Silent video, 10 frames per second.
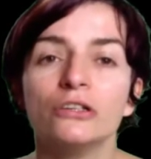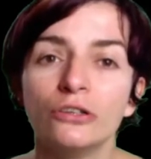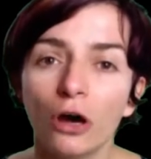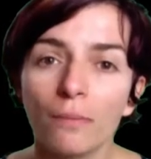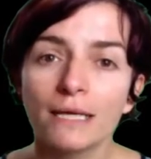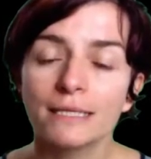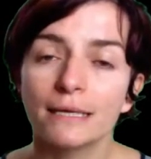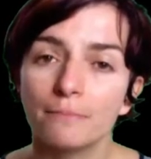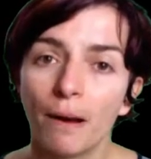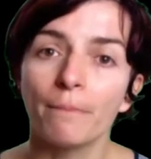Nor must
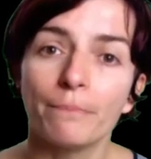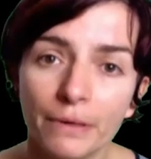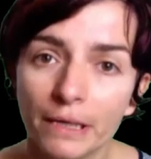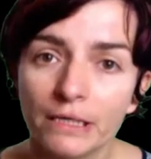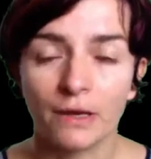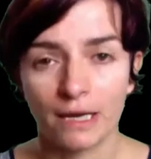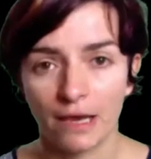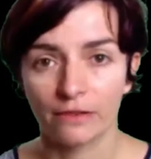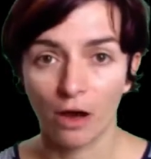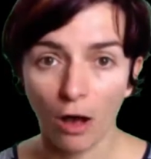it bump into
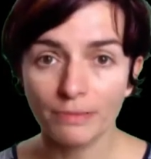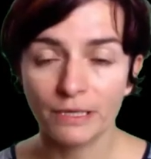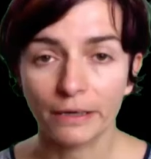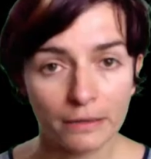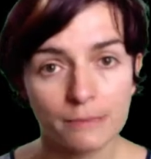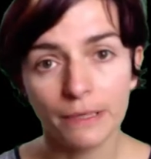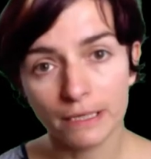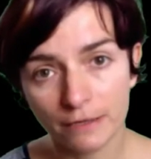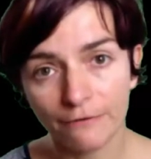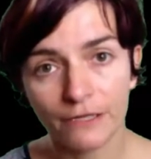any other obstacles,
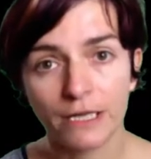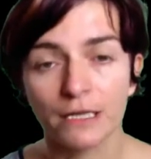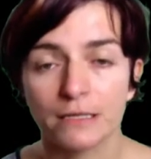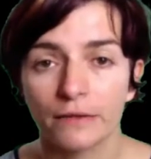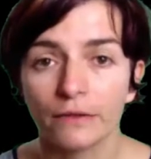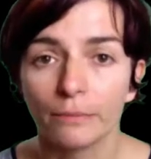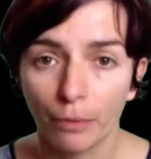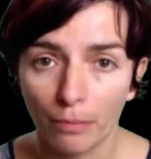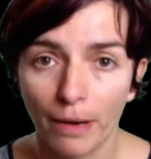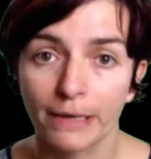because if it does, then the
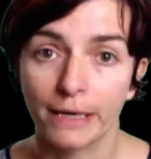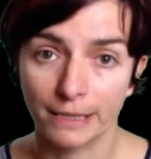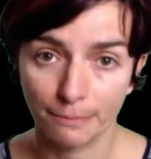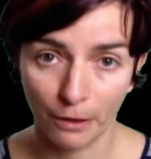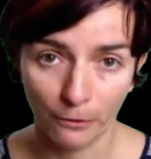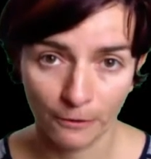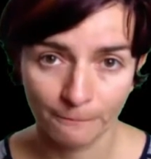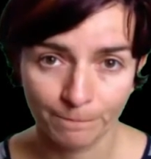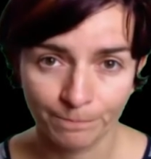bomb might explode.